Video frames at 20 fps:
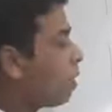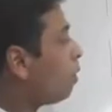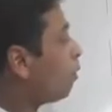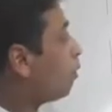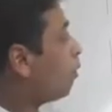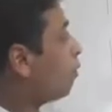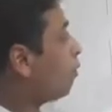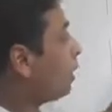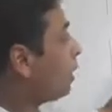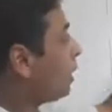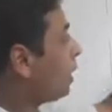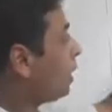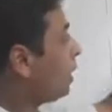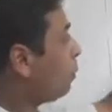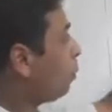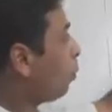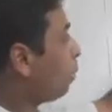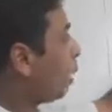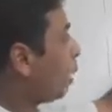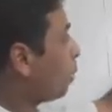with any
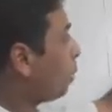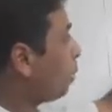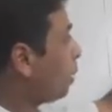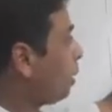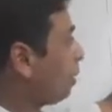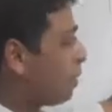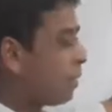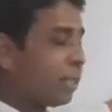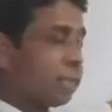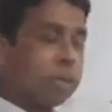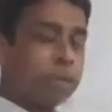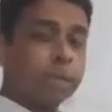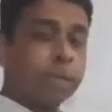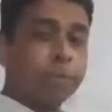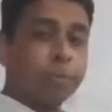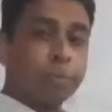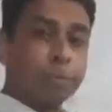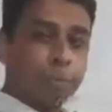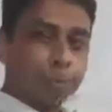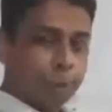point P, which is a
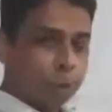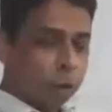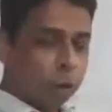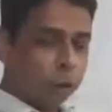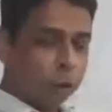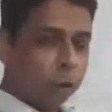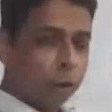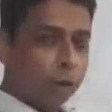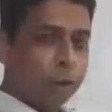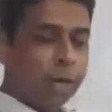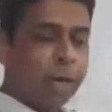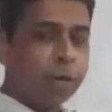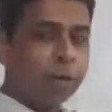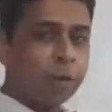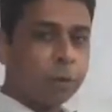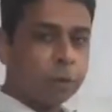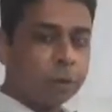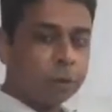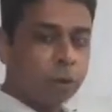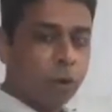point of contact you
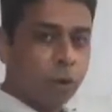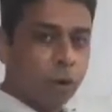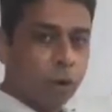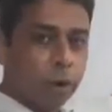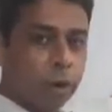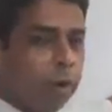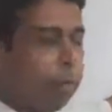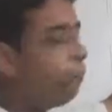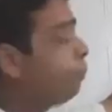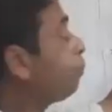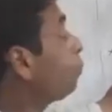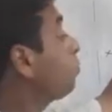can call.